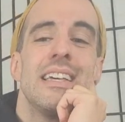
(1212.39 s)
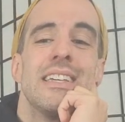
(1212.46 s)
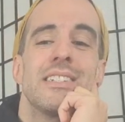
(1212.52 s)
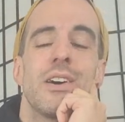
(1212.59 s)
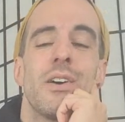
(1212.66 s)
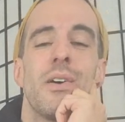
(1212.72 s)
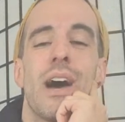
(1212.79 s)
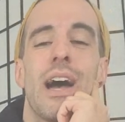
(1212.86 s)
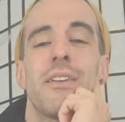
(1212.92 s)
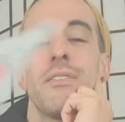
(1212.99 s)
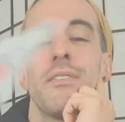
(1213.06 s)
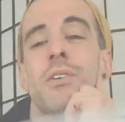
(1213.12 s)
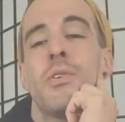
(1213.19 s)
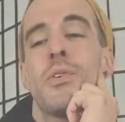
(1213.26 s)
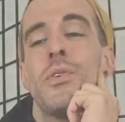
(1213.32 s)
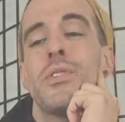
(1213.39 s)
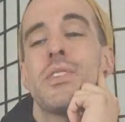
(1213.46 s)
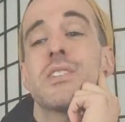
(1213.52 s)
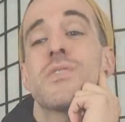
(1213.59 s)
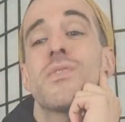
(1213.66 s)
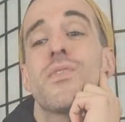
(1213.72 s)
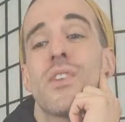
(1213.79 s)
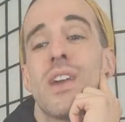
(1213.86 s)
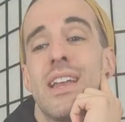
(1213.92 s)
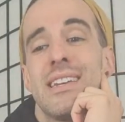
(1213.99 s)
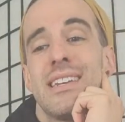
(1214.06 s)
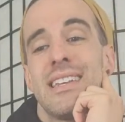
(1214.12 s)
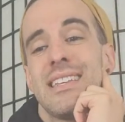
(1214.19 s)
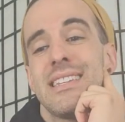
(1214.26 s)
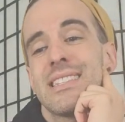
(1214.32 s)
So I don't know who this
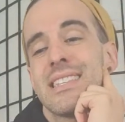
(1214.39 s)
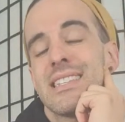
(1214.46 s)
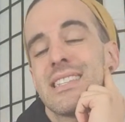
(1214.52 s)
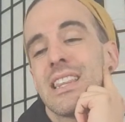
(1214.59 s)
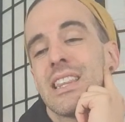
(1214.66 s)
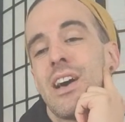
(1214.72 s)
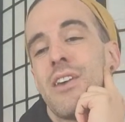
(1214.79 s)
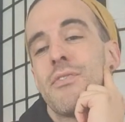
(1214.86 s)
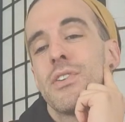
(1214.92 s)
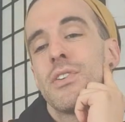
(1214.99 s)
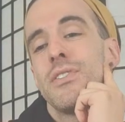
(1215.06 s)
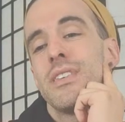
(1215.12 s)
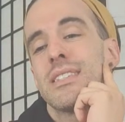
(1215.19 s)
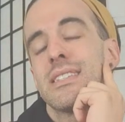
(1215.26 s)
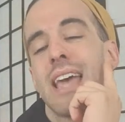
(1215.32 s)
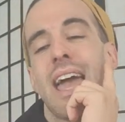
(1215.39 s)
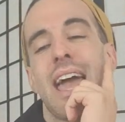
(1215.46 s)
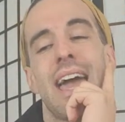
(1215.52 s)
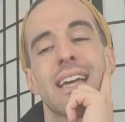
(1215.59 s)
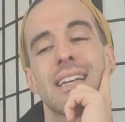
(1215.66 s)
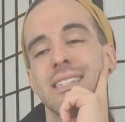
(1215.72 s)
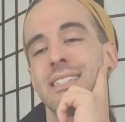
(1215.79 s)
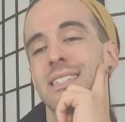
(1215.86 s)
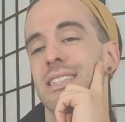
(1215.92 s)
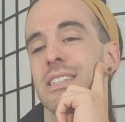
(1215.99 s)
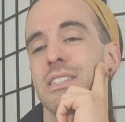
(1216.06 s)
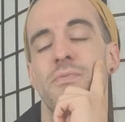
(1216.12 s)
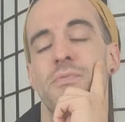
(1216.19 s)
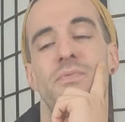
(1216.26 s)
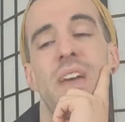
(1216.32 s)
friend is, this lover, this ex,
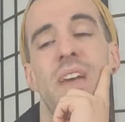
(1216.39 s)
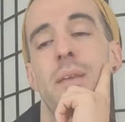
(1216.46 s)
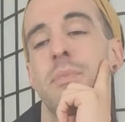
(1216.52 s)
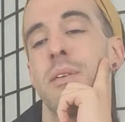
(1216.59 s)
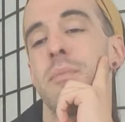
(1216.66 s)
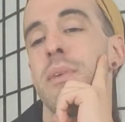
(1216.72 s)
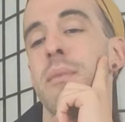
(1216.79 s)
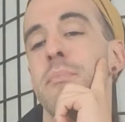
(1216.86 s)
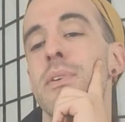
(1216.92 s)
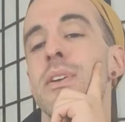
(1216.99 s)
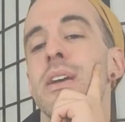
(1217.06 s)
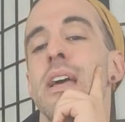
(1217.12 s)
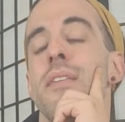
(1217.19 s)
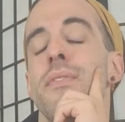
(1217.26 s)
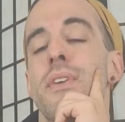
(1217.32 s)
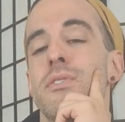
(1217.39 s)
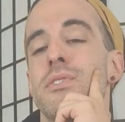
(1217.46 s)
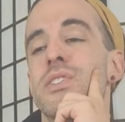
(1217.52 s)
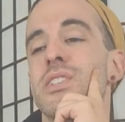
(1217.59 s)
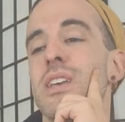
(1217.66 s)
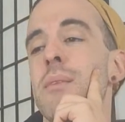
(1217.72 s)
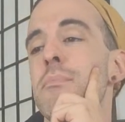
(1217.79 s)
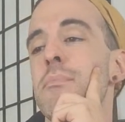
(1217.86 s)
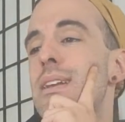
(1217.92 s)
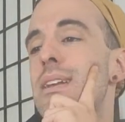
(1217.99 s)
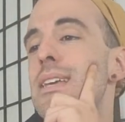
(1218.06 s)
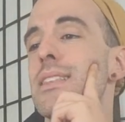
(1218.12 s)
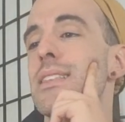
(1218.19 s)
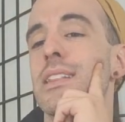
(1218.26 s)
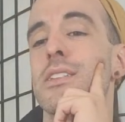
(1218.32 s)
this family member. There's
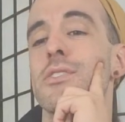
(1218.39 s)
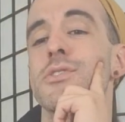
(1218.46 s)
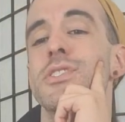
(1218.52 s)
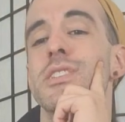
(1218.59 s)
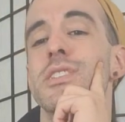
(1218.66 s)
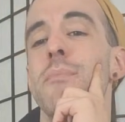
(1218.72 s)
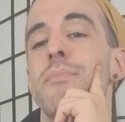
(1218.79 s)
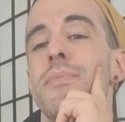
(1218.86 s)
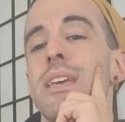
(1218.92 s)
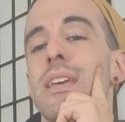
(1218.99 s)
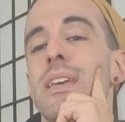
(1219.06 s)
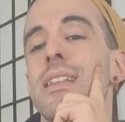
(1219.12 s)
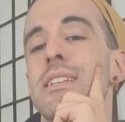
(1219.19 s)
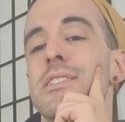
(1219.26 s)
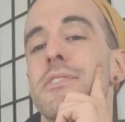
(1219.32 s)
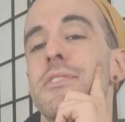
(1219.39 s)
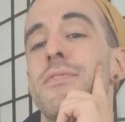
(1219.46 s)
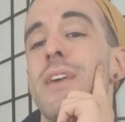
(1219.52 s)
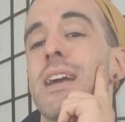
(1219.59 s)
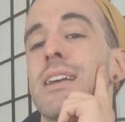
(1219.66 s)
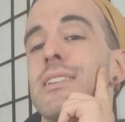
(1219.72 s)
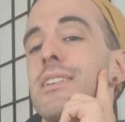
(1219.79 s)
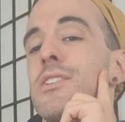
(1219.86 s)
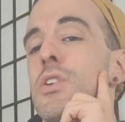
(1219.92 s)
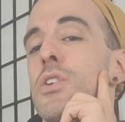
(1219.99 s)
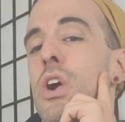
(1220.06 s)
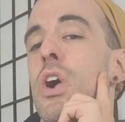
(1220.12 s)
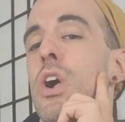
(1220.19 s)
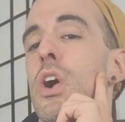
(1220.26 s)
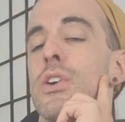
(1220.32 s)
somebody there's something that's affecting your
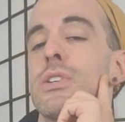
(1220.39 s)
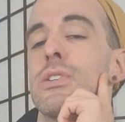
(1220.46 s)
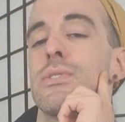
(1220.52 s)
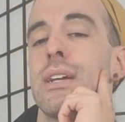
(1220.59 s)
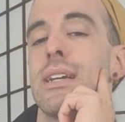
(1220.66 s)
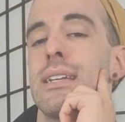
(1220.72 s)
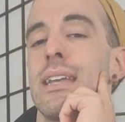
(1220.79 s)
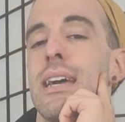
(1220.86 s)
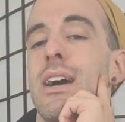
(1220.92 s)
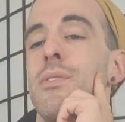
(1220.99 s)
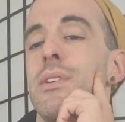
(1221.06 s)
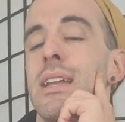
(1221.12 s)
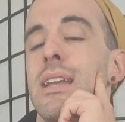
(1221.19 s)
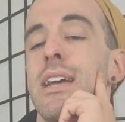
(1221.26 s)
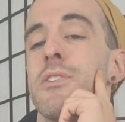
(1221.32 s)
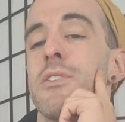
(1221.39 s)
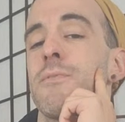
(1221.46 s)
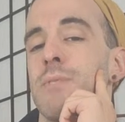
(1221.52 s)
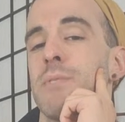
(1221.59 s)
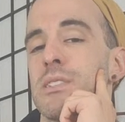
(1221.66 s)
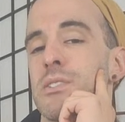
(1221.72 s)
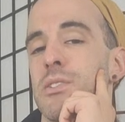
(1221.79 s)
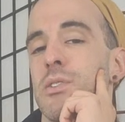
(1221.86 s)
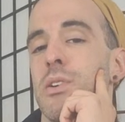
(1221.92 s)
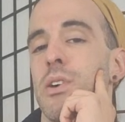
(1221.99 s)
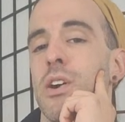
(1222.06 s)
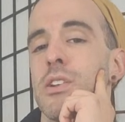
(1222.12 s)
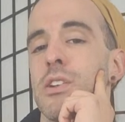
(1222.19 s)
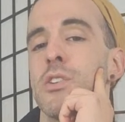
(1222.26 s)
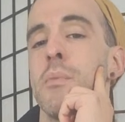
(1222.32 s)
heart right now, and not your physical
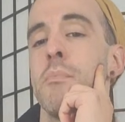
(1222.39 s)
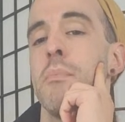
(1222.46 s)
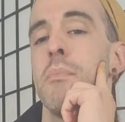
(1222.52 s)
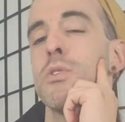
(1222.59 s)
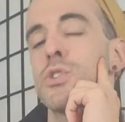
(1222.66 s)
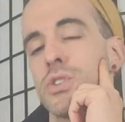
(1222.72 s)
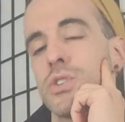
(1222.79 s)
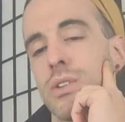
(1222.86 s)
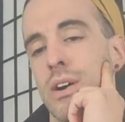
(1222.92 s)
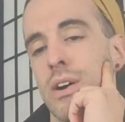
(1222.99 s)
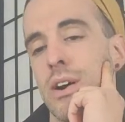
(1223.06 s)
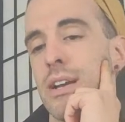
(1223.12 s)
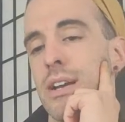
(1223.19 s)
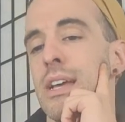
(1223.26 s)
heart, your emotional heart.